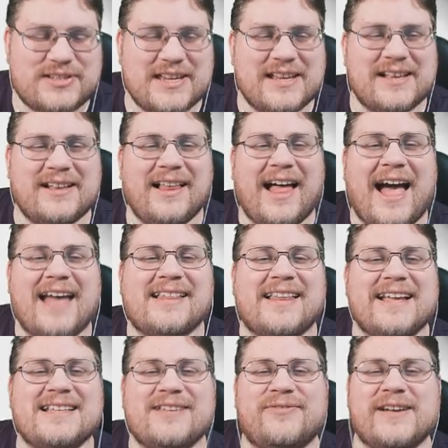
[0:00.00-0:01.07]

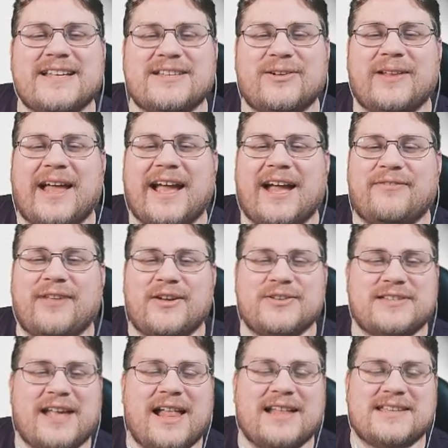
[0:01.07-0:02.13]
single-handedly defeated all 8 of those
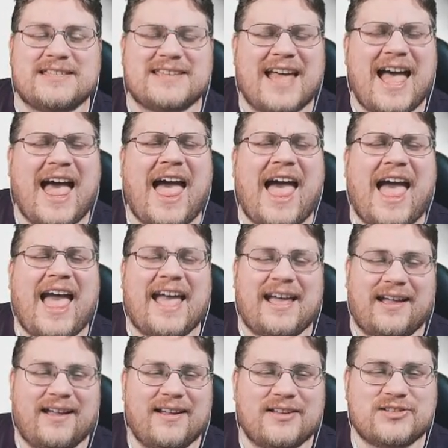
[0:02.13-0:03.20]
skeletons.
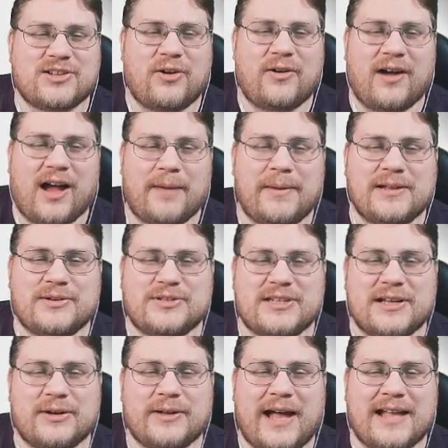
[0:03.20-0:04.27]
Hey! Sorry, I mean you
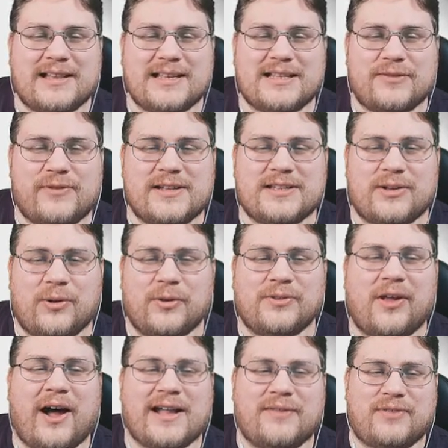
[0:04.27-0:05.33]
single-handedly defeated all
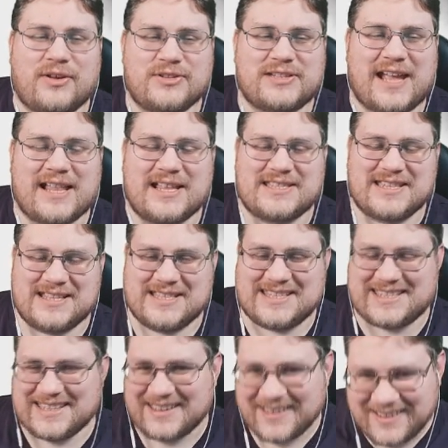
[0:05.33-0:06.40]
9 of those skeletons.